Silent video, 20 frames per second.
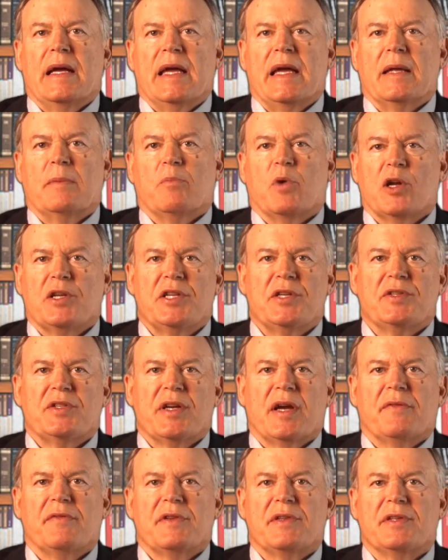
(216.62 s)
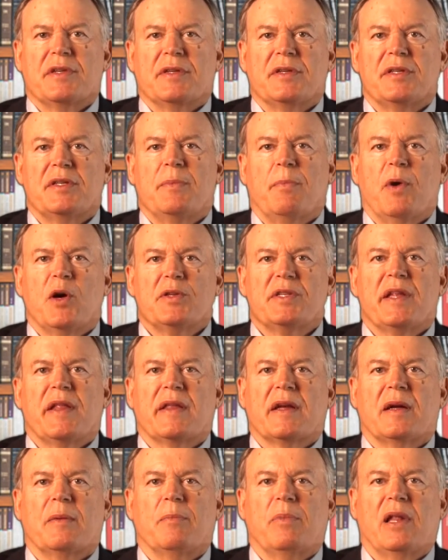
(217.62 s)
In merchant services, most
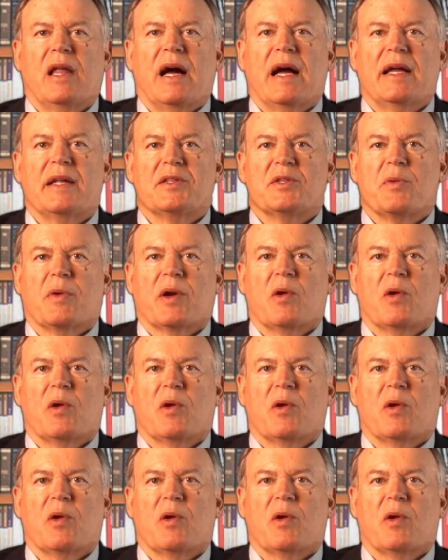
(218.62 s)
of the compliance